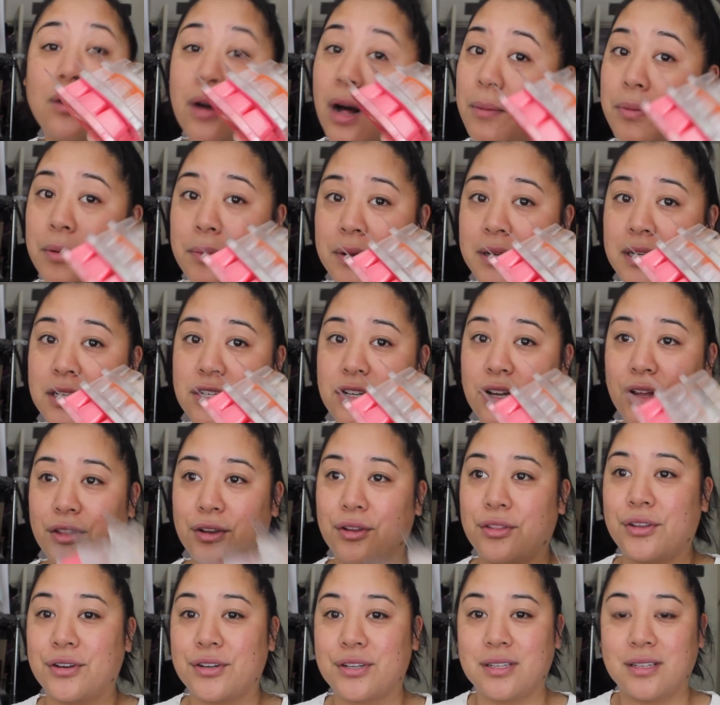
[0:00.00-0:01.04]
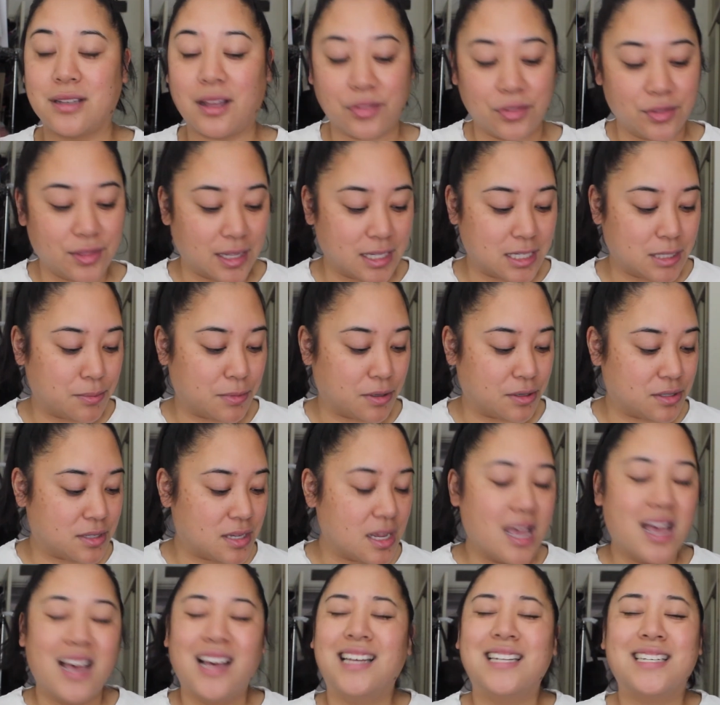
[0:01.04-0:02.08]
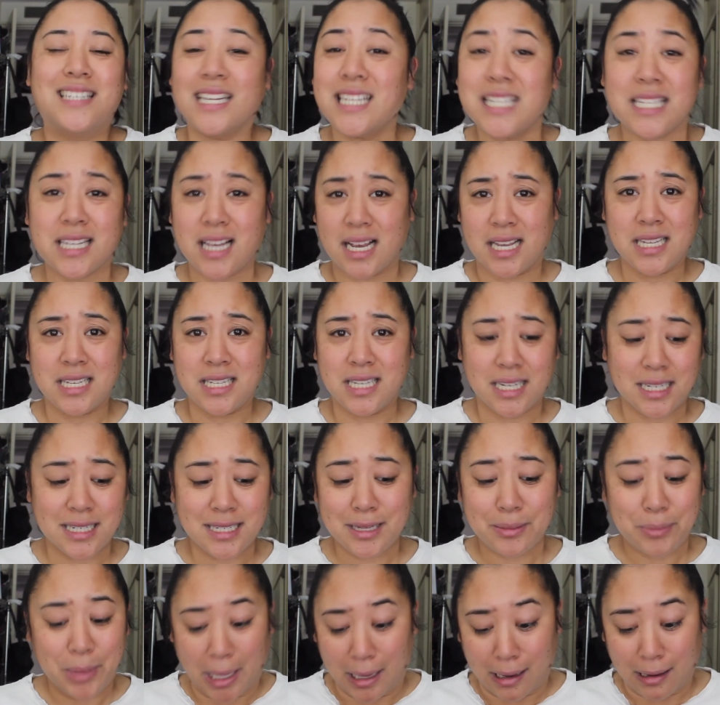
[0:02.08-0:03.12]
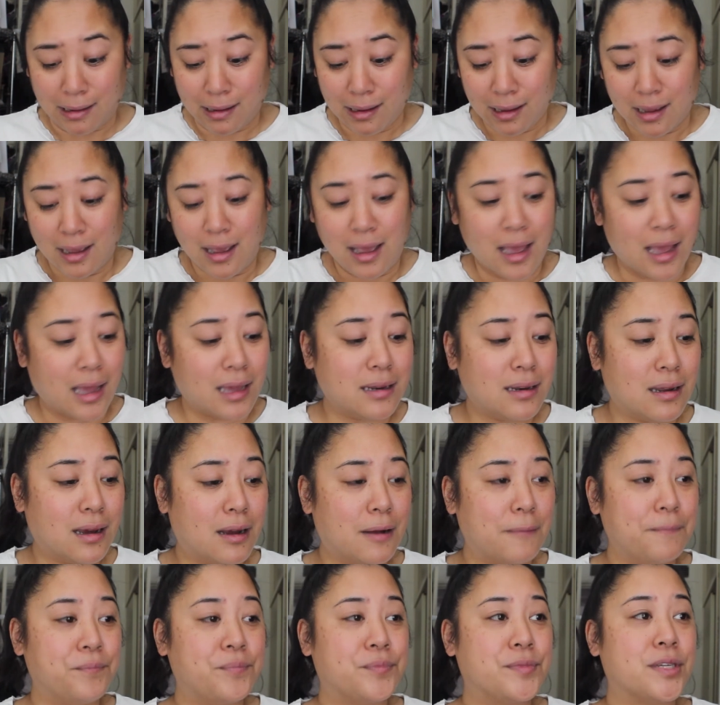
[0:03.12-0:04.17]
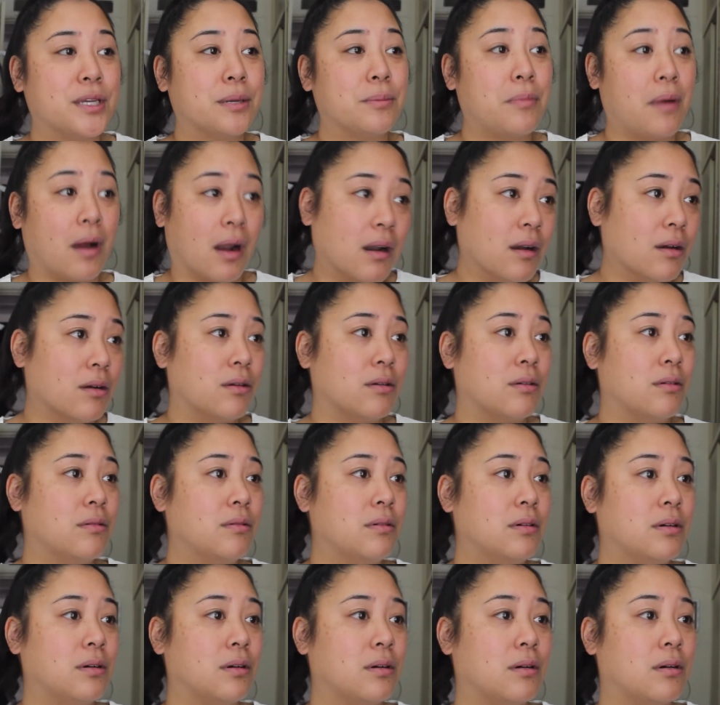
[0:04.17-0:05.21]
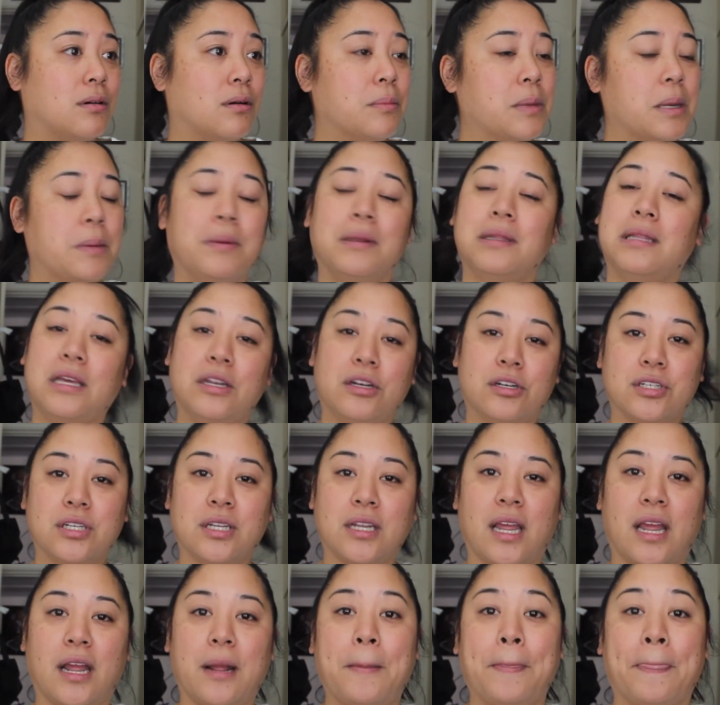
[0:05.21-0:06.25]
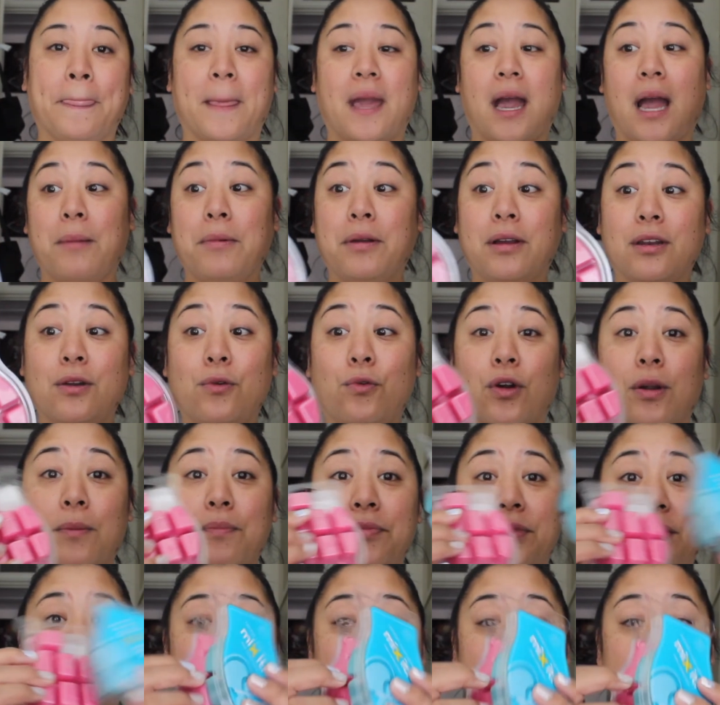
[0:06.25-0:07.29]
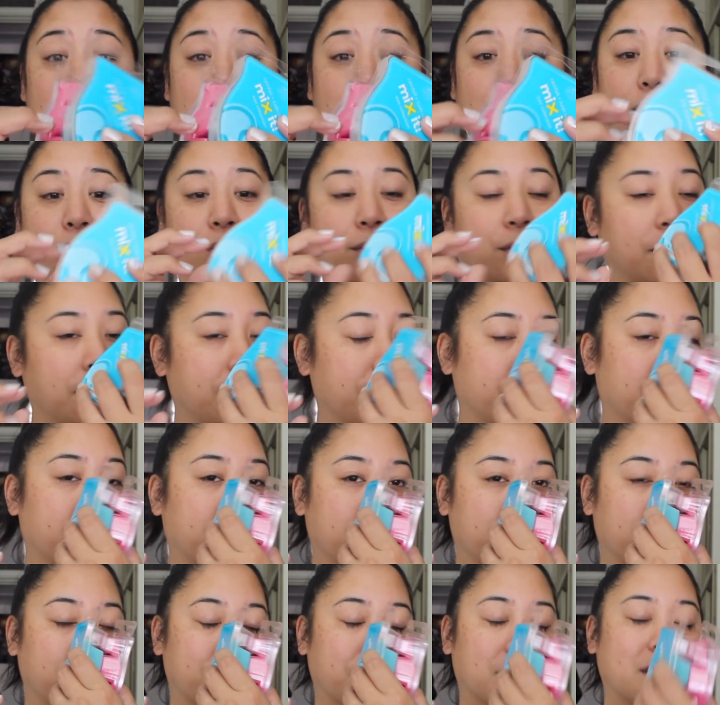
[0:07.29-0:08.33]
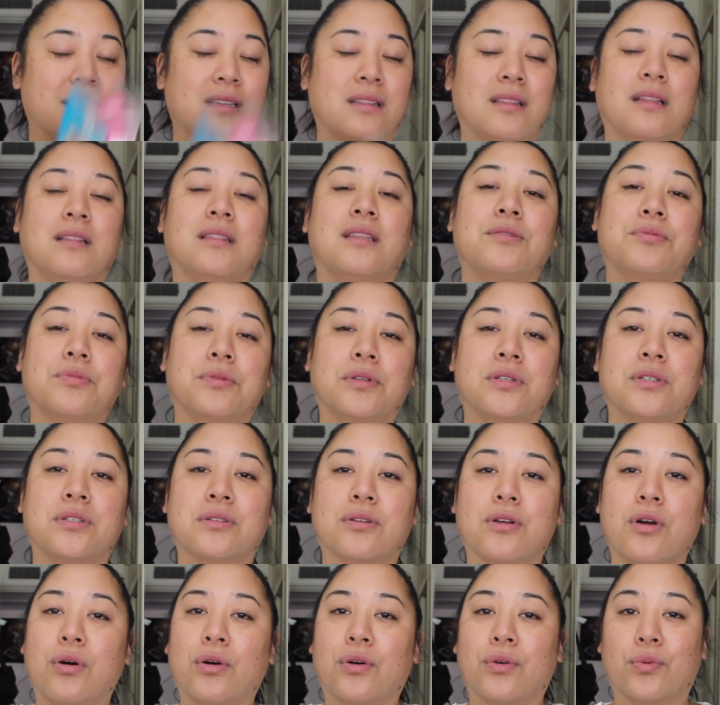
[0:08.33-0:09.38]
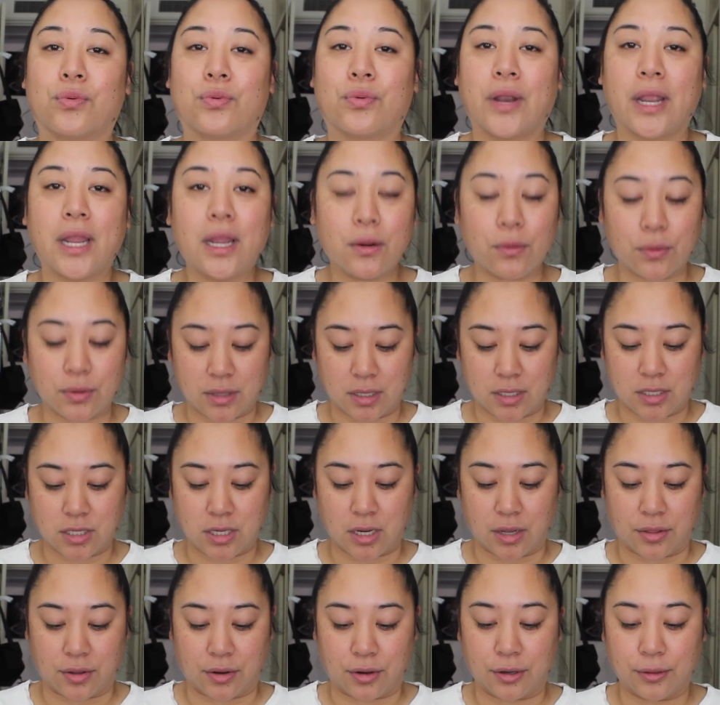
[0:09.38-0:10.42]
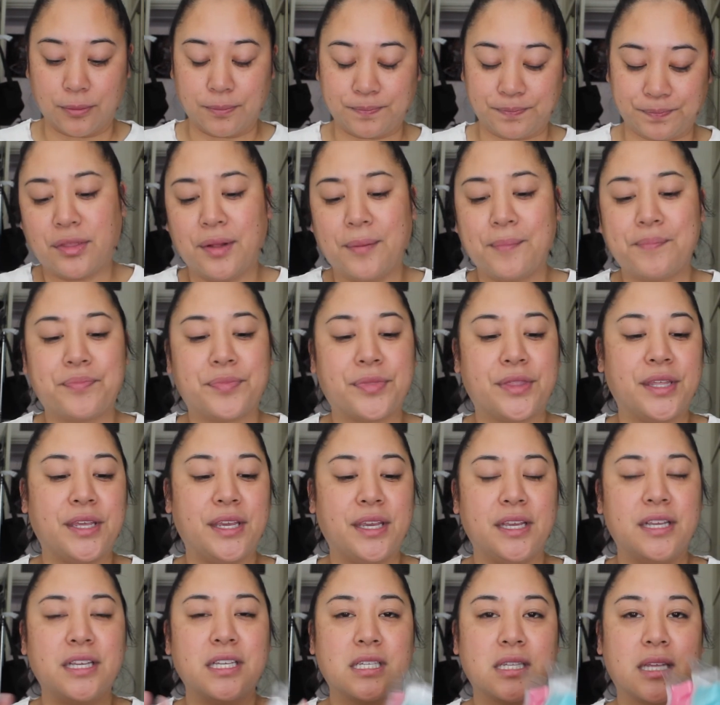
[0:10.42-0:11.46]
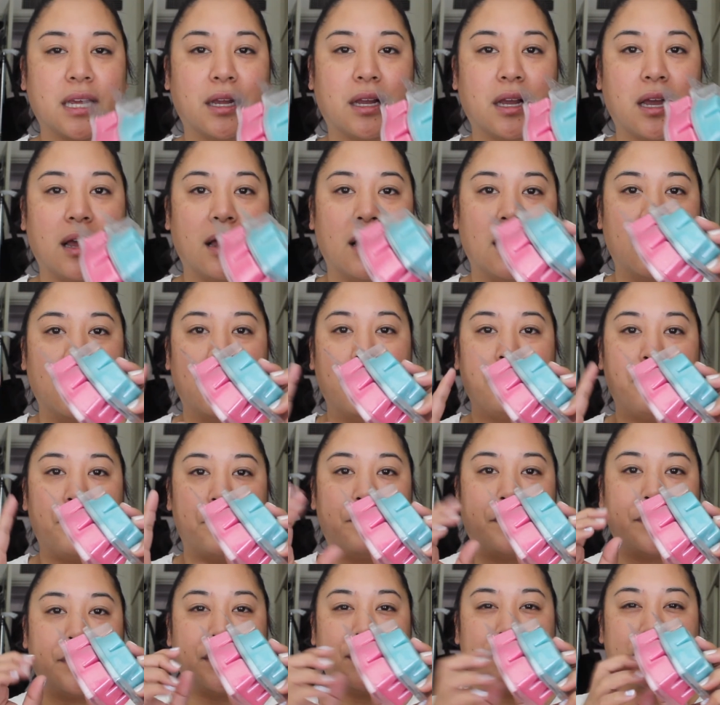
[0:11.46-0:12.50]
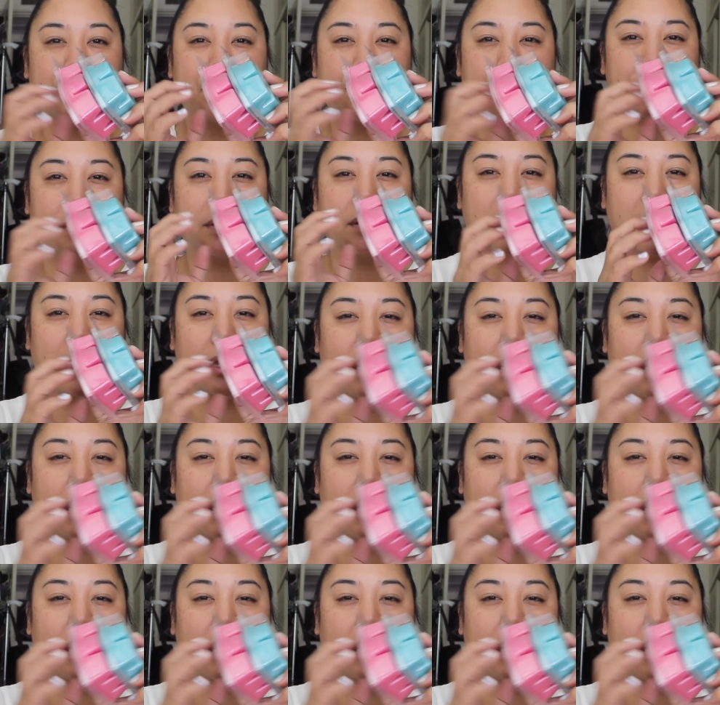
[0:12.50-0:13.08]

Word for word: complement each other. There's nothing that smells disgusting to me. And um, tomorrow or maybe later today, I'm going to warm these two because I think these would just go great with each other. I think these, like, this would,